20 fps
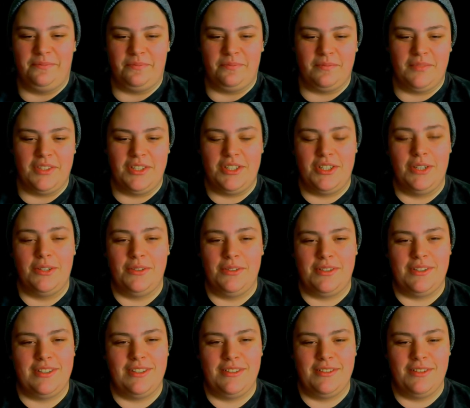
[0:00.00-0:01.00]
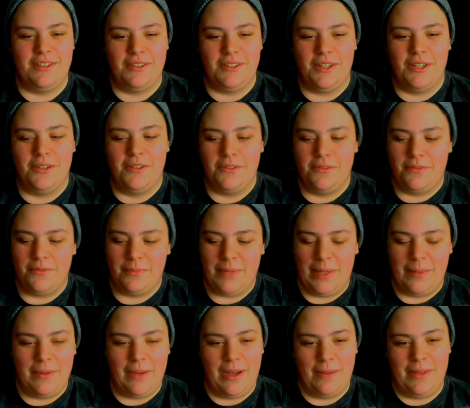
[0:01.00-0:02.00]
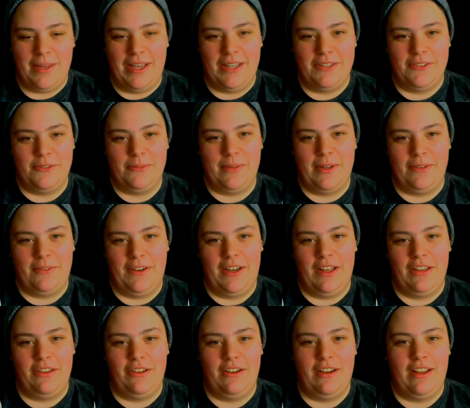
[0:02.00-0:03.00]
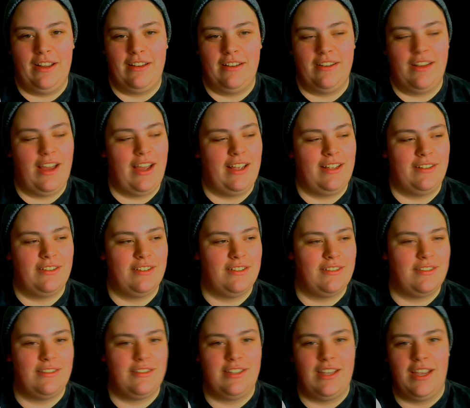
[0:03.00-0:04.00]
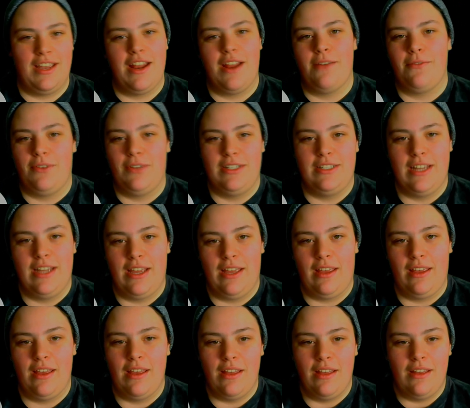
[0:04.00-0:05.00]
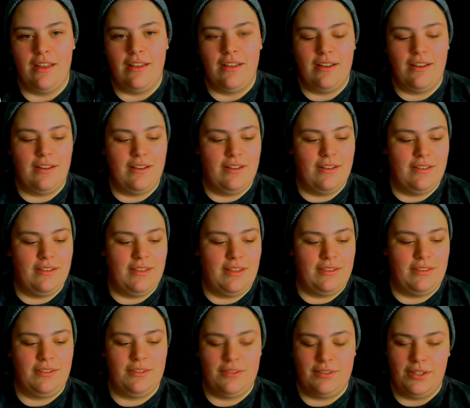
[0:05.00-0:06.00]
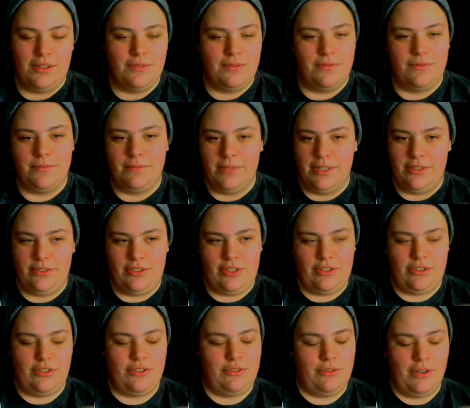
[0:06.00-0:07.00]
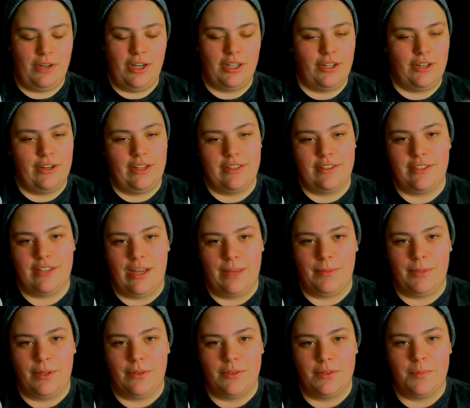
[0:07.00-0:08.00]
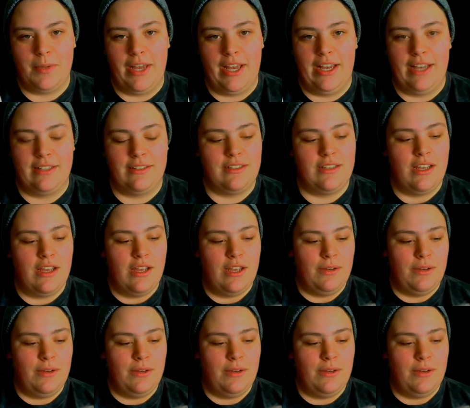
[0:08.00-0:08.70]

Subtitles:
It shows the love my mom has for my father, and I just see it every day. That their love is just stronger as time goes past.